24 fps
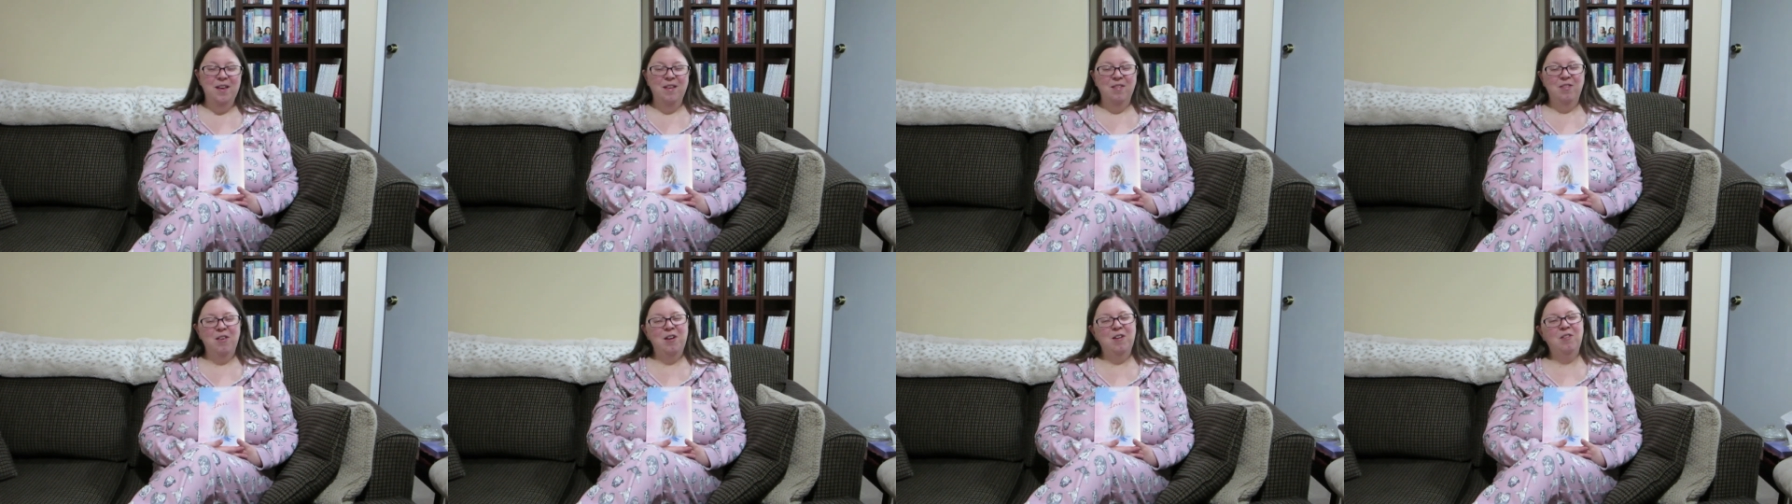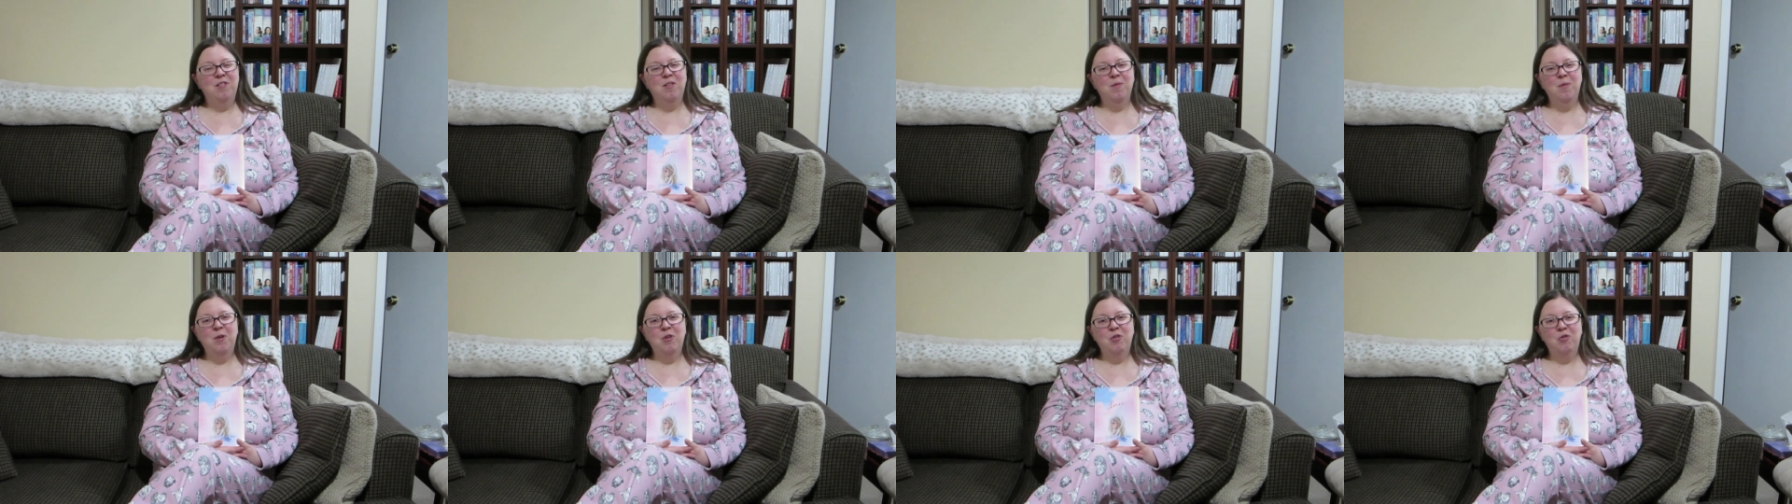Thanks
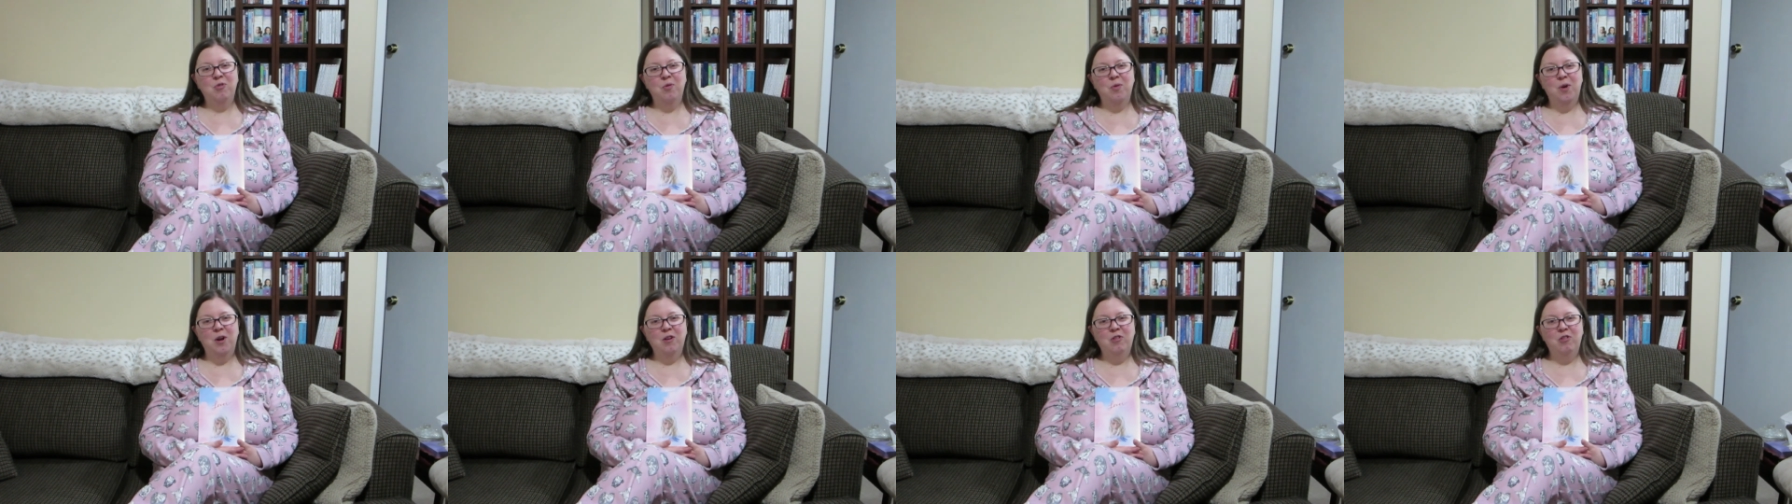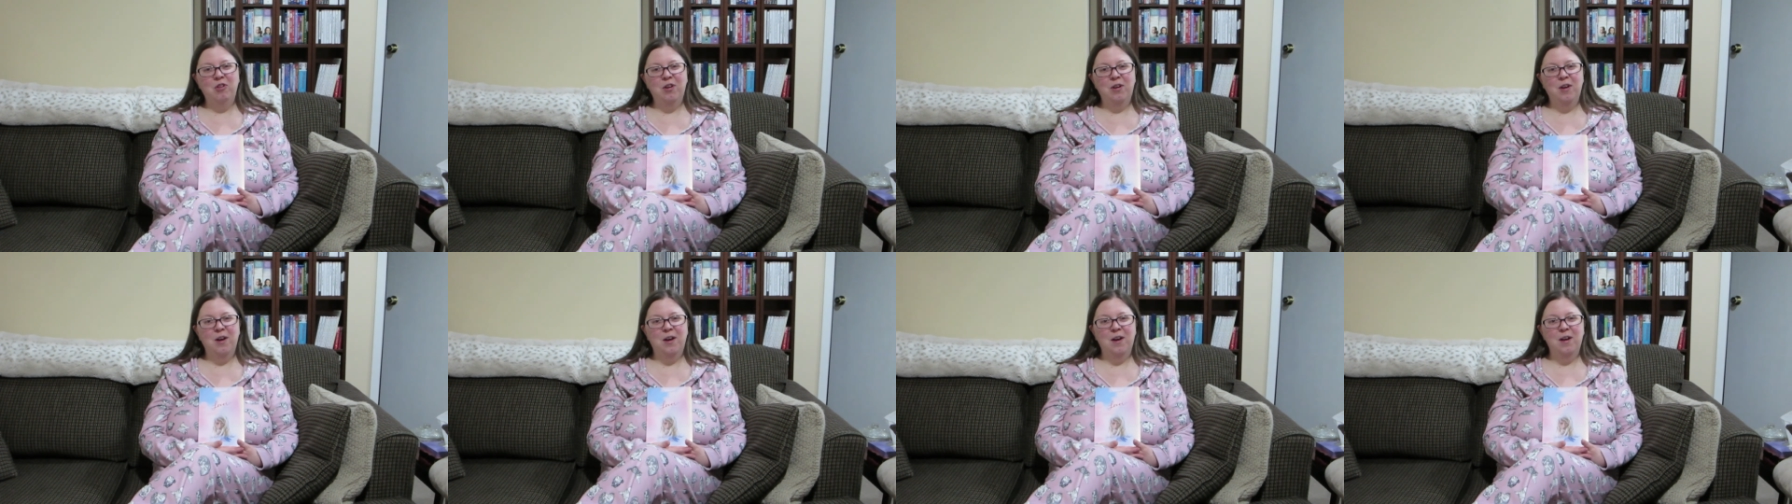so much for
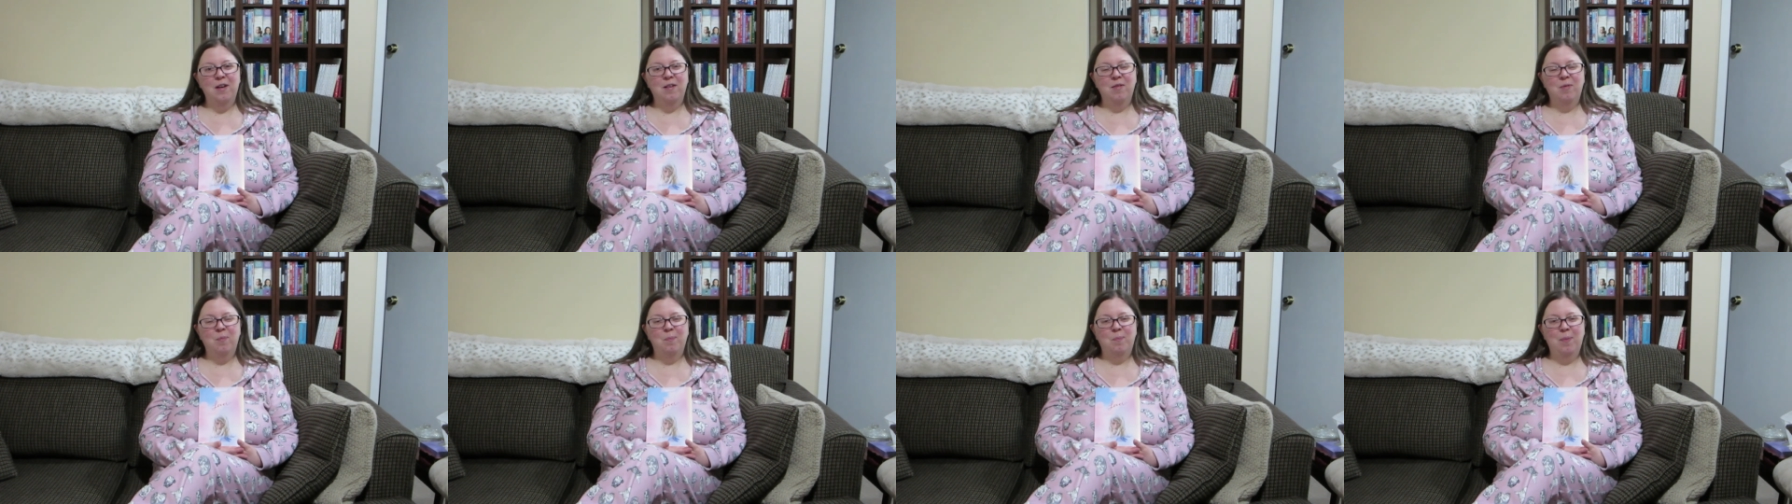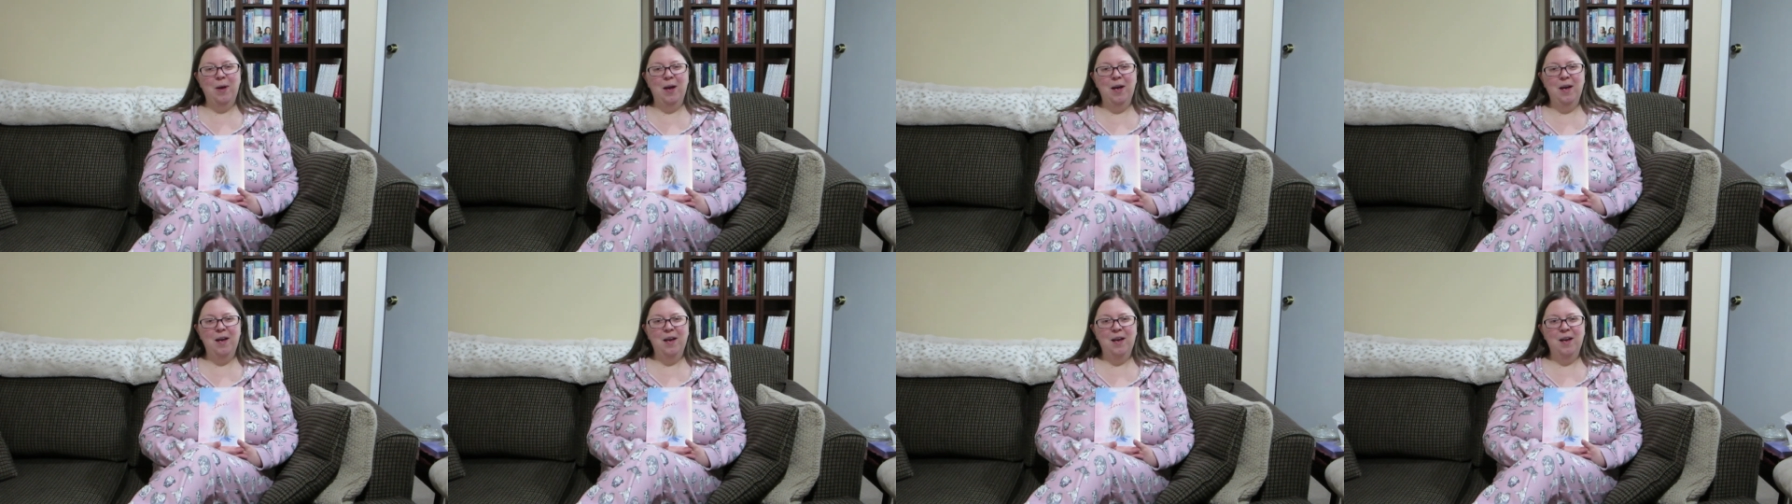watching, guys.
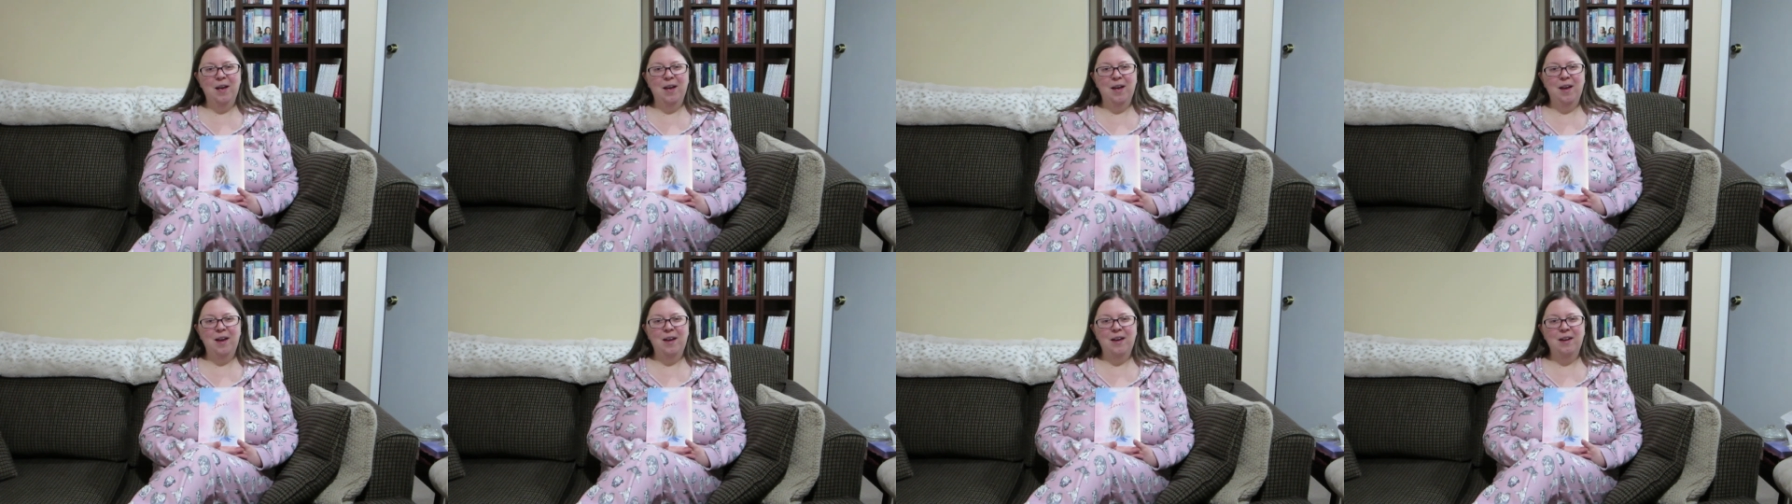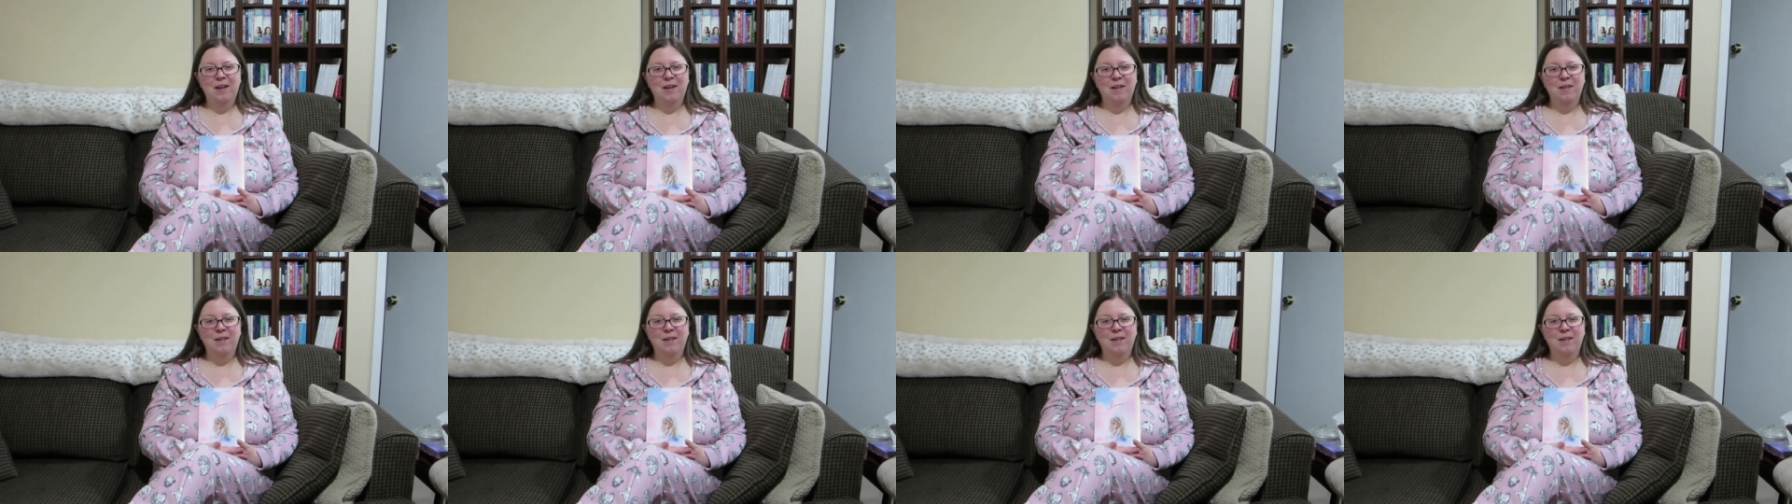Bye!